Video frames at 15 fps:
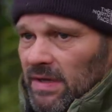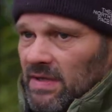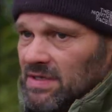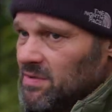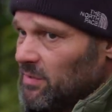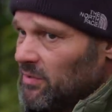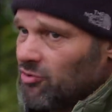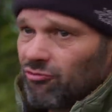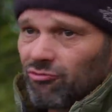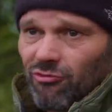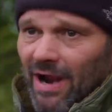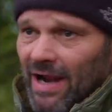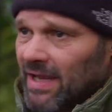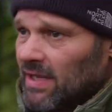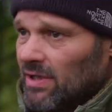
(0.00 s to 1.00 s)
There's some
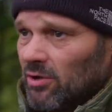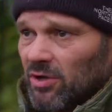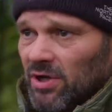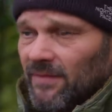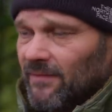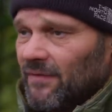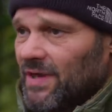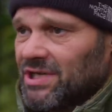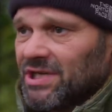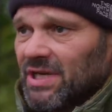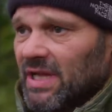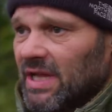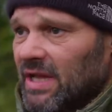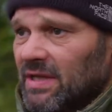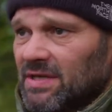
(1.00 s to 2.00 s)
cracking looking fish
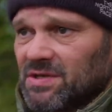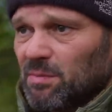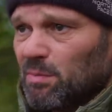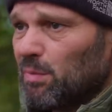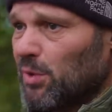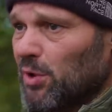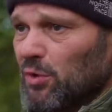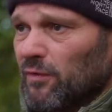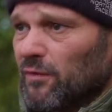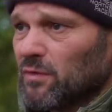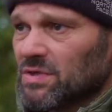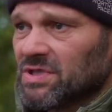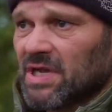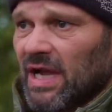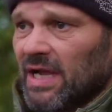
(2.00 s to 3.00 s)
in here, some beautiful
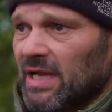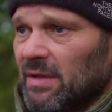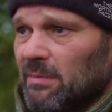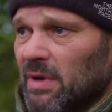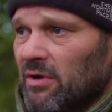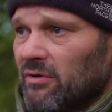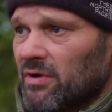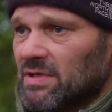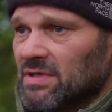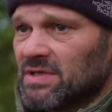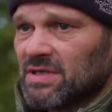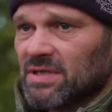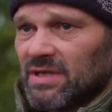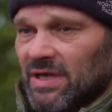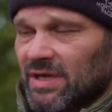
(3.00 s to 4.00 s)
scaly
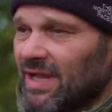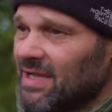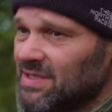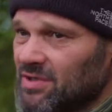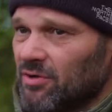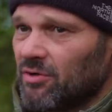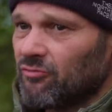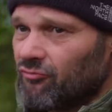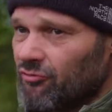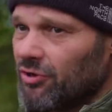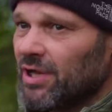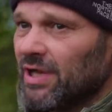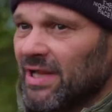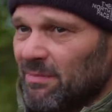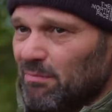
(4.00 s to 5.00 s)
mirrors, and there's a
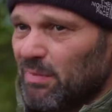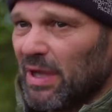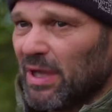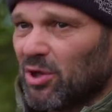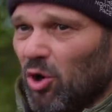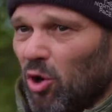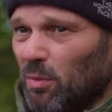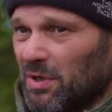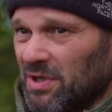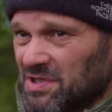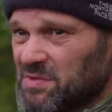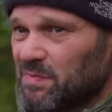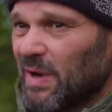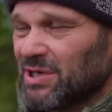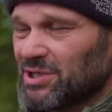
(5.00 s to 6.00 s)
really big common, a
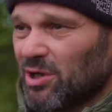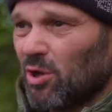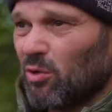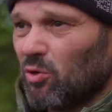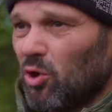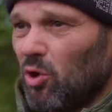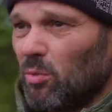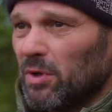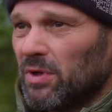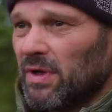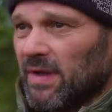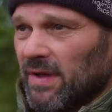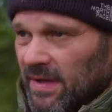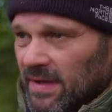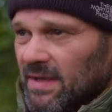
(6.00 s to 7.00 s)
special old common.
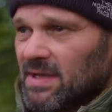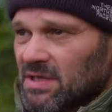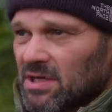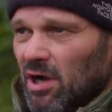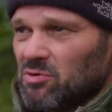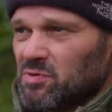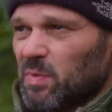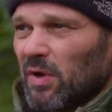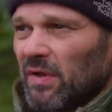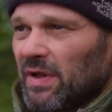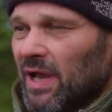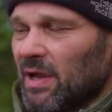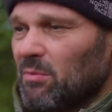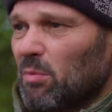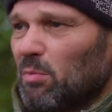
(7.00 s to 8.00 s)
Goes by the
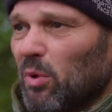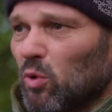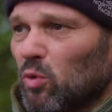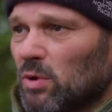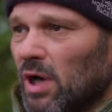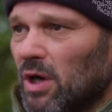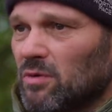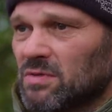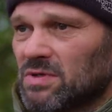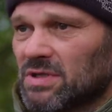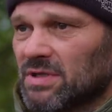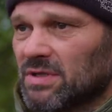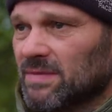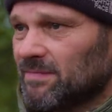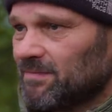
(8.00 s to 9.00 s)
name of
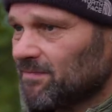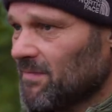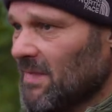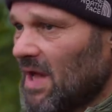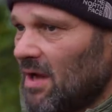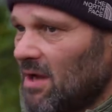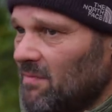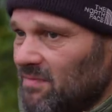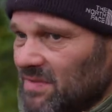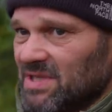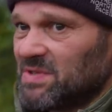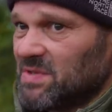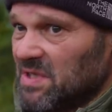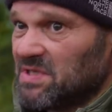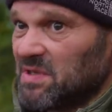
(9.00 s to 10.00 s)
bullnose.
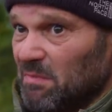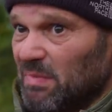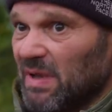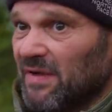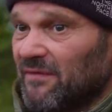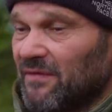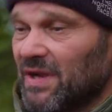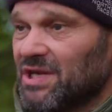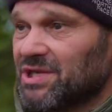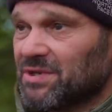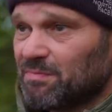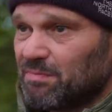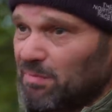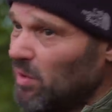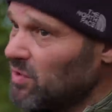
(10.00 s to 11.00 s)
It's a big fish,
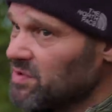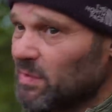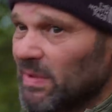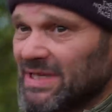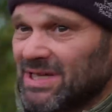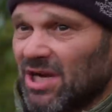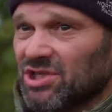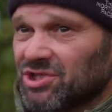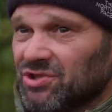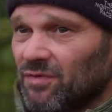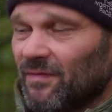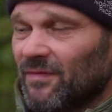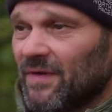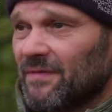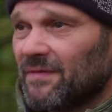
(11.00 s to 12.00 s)
possibly touching
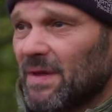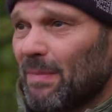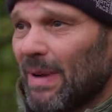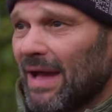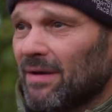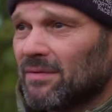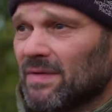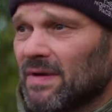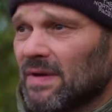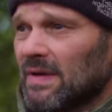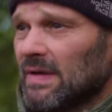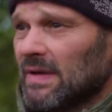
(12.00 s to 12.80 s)
on 50 pound.